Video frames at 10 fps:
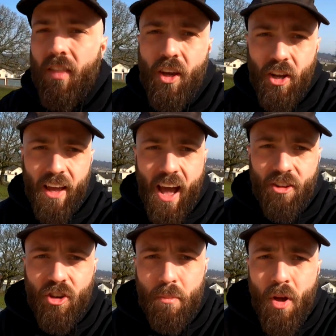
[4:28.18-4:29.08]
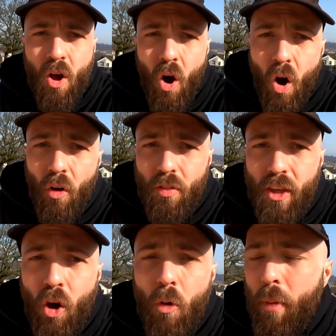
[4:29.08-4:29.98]
that they're going to catch up on the
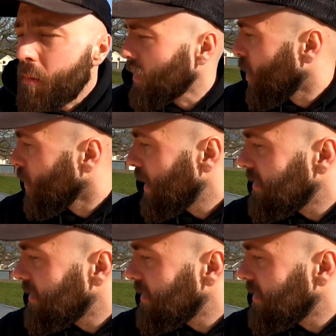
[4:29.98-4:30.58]
coping, but the whole